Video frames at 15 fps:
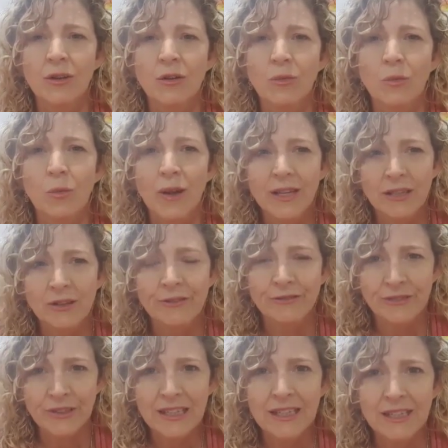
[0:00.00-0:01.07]
when you're
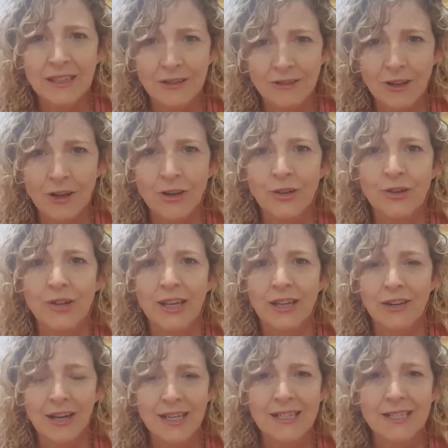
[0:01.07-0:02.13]
feeling alone and
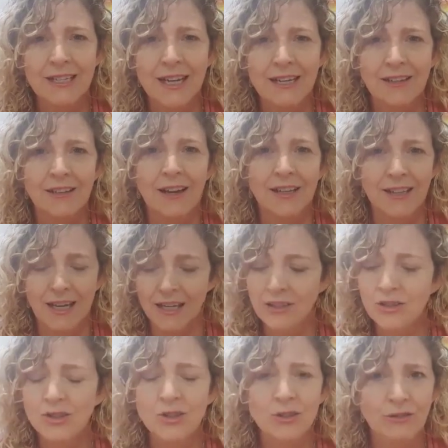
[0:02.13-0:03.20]
isolated like that,
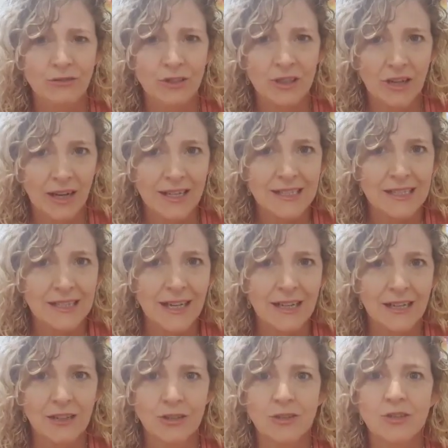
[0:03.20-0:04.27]
you do feel
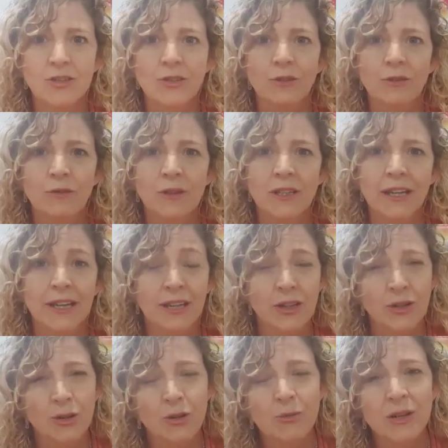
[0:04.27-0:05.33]
isolated. You do feel like
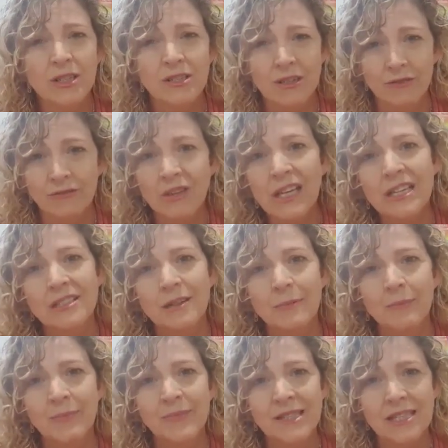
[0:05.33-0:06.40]
you're almost a
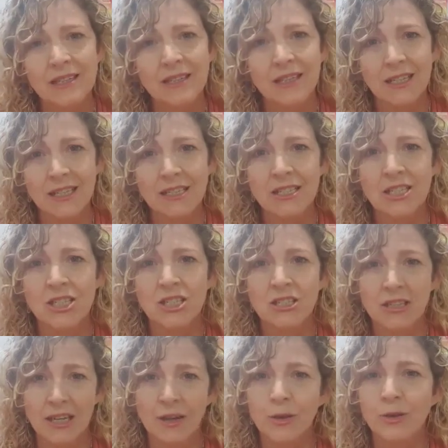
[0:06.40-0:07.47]
victim to the condition,
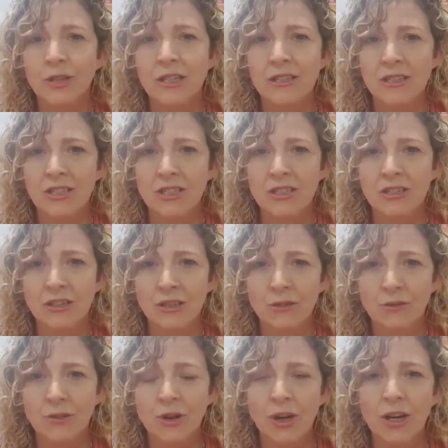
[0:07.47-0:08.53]
the health condition that
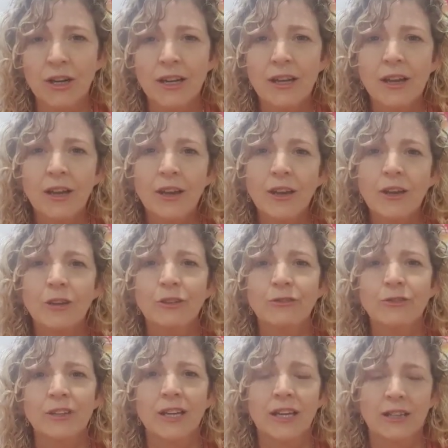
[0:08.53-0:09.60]
you've got. You
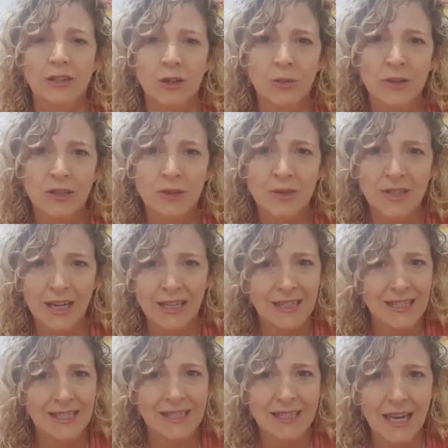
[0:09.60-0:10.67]
feel like no one else
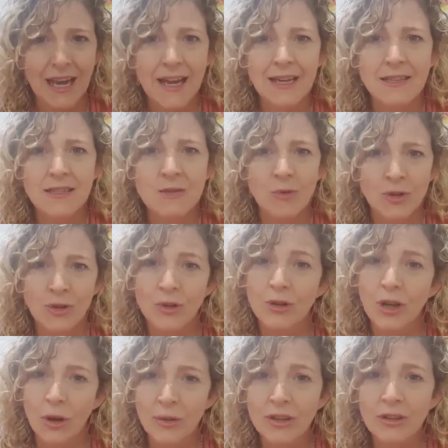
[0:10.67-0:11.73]
understands what you're
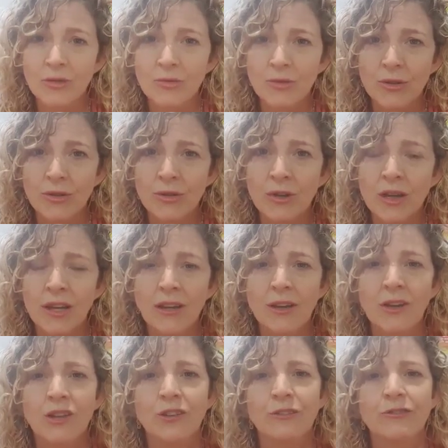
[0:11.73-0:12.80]
going through.
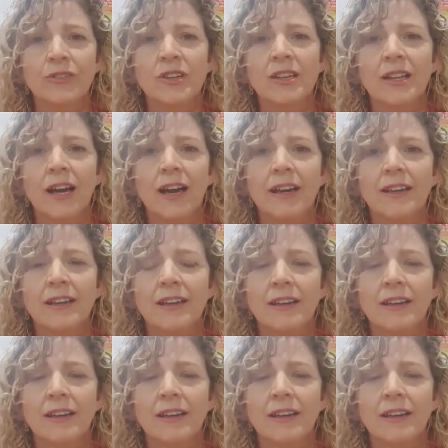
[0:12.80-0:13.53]
You feel like